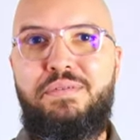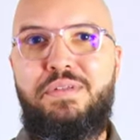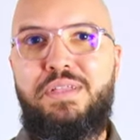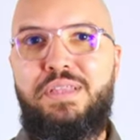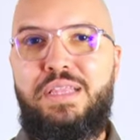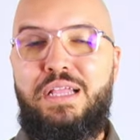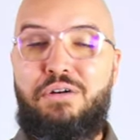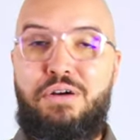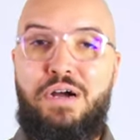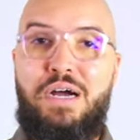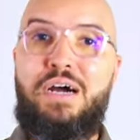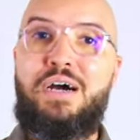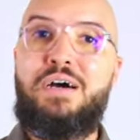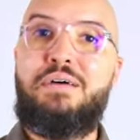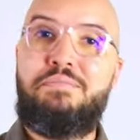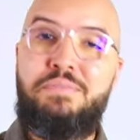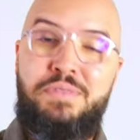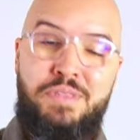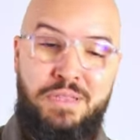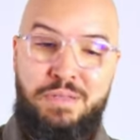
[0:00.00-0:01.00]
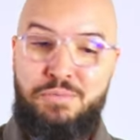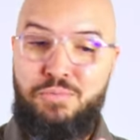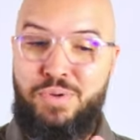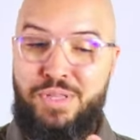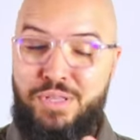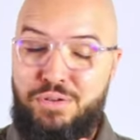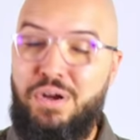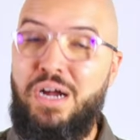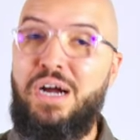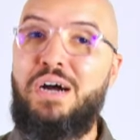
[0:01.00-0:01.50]
Now, when
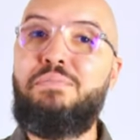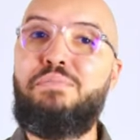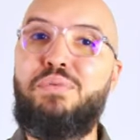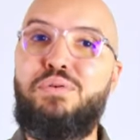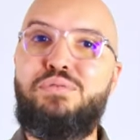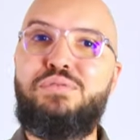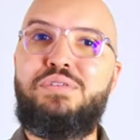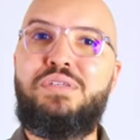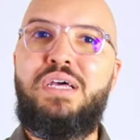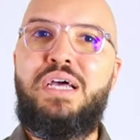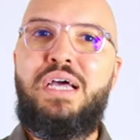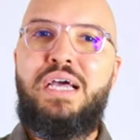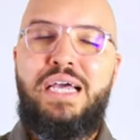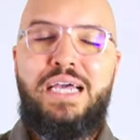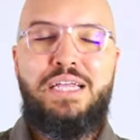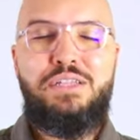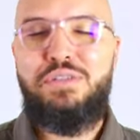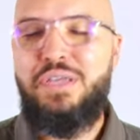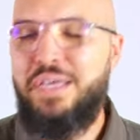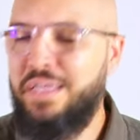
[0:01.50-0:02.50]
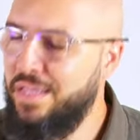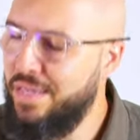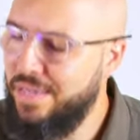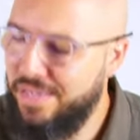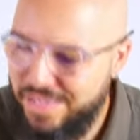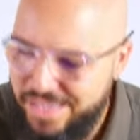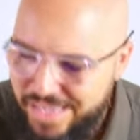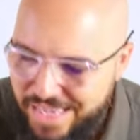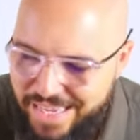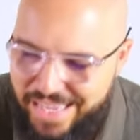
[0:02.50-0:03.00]
you're humbled, and,
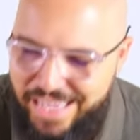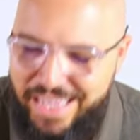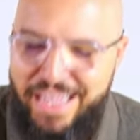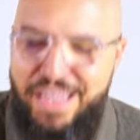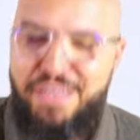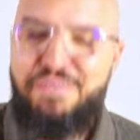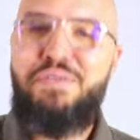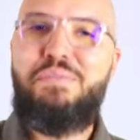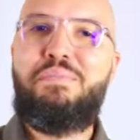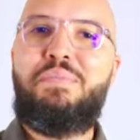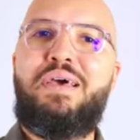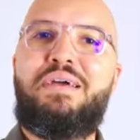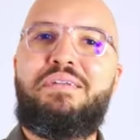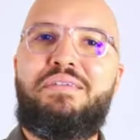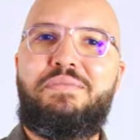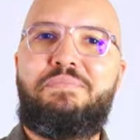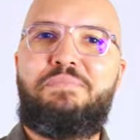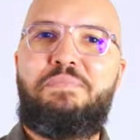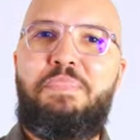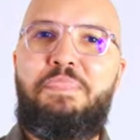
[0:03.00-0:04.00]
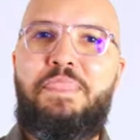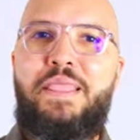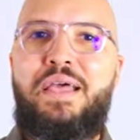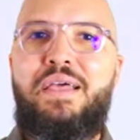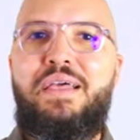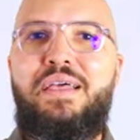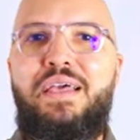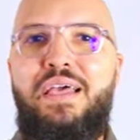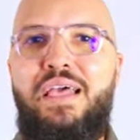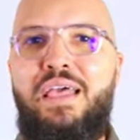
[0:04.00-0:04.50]
and even better,
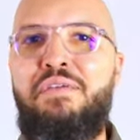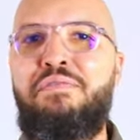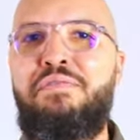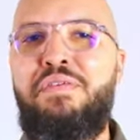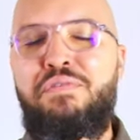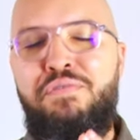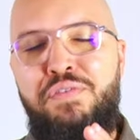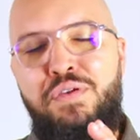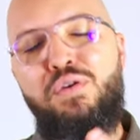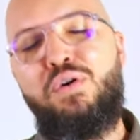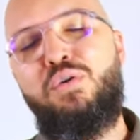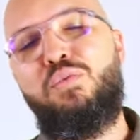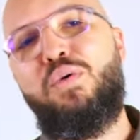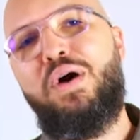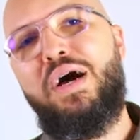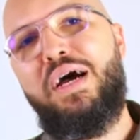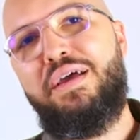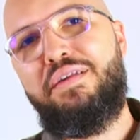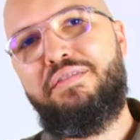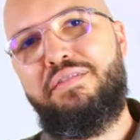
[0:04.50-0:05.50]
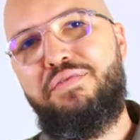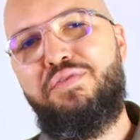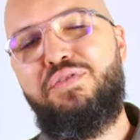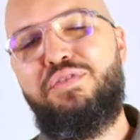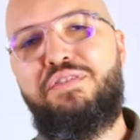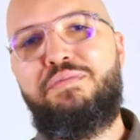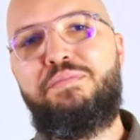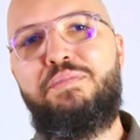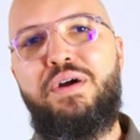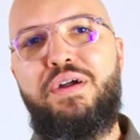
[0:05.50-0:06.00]
if, if you're wise, if you're
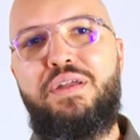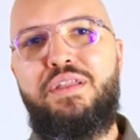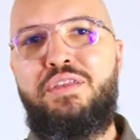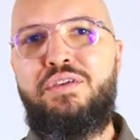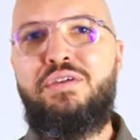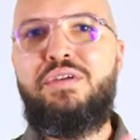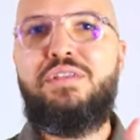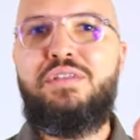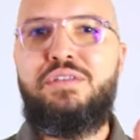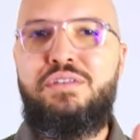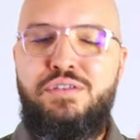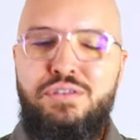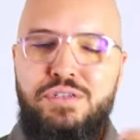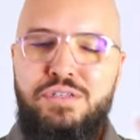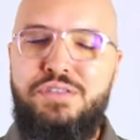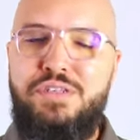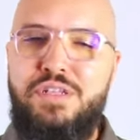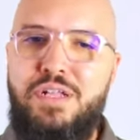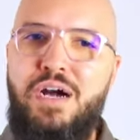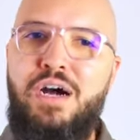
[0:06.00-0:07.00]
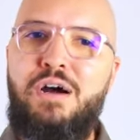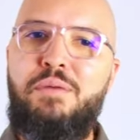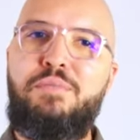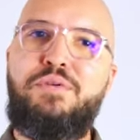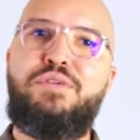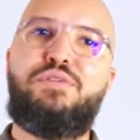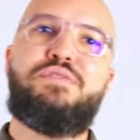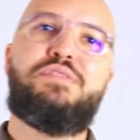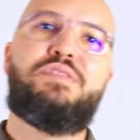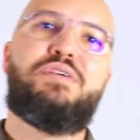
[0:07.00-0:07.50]
smart, you're, gonna, you're just going to humble
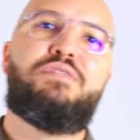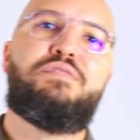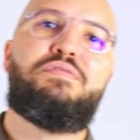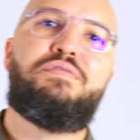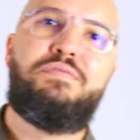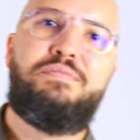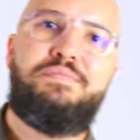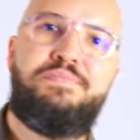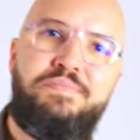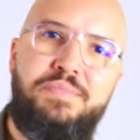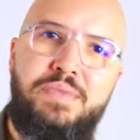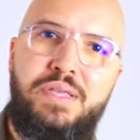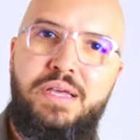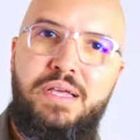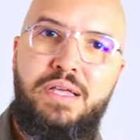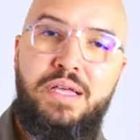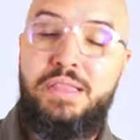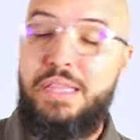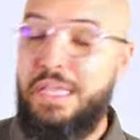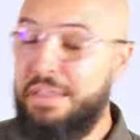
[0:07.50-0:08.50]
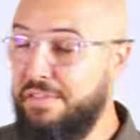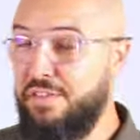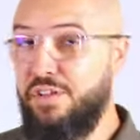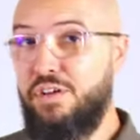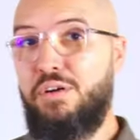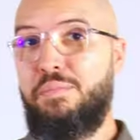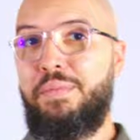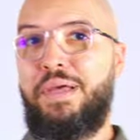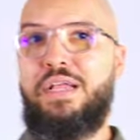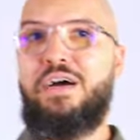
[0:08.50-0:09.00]
yourself. And that's the
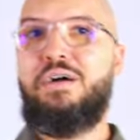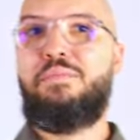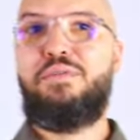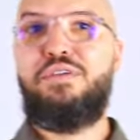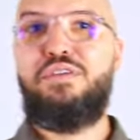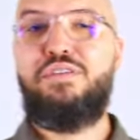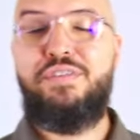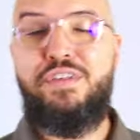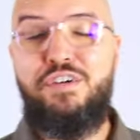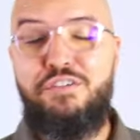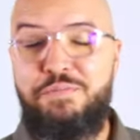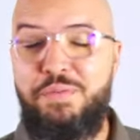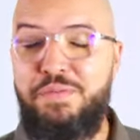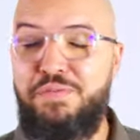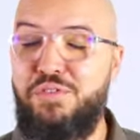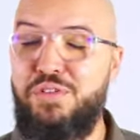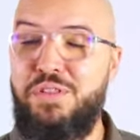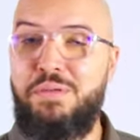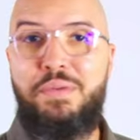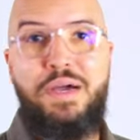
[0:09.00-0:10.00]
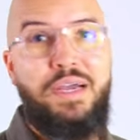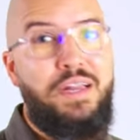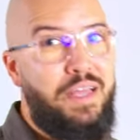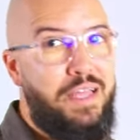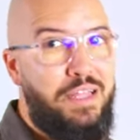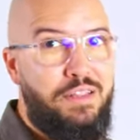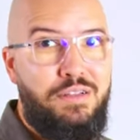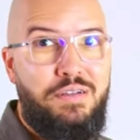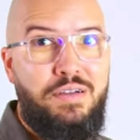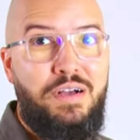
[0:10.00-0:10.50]
command. Humble yourself before the mighty
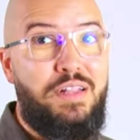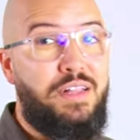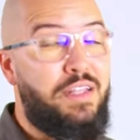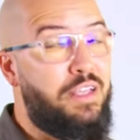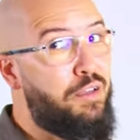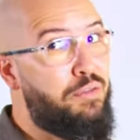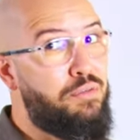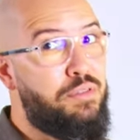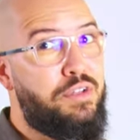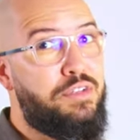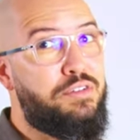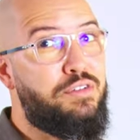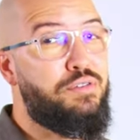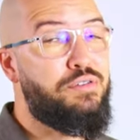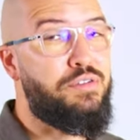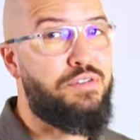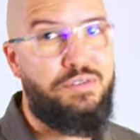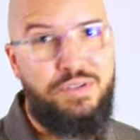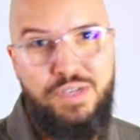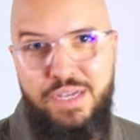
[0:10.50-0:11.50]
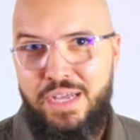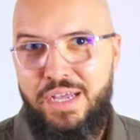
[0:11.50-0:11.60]
hand of God, and he will exalt you.